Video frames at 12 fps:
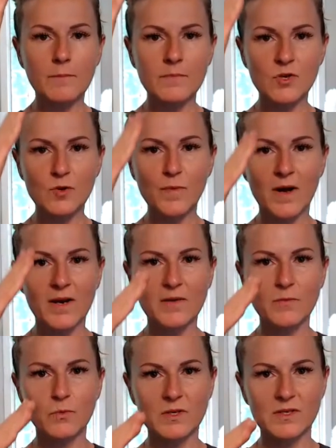your
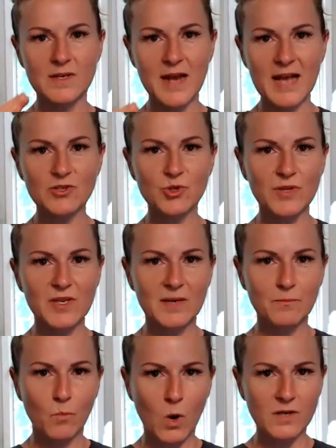body would naturally
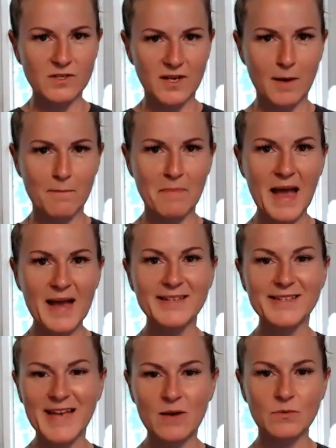want to come back
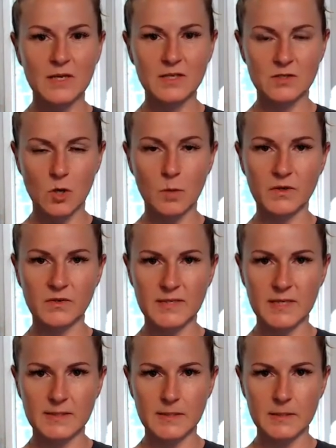down into
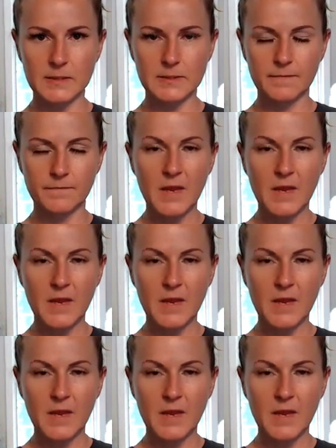homeostasis.